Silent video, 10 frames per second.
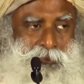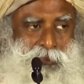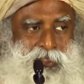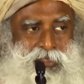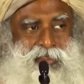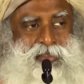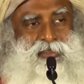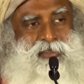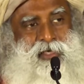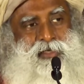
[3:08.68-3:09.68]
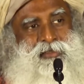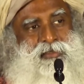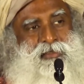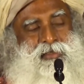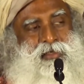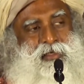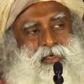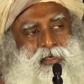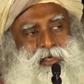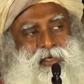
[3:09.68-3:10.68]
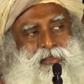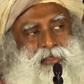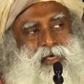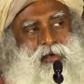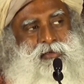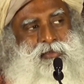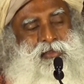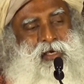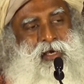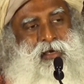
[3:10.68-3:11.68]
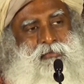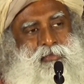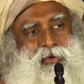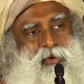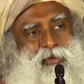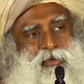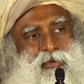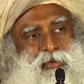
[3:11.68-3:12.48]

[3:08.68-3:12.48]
Research says in 18 hours' time, all the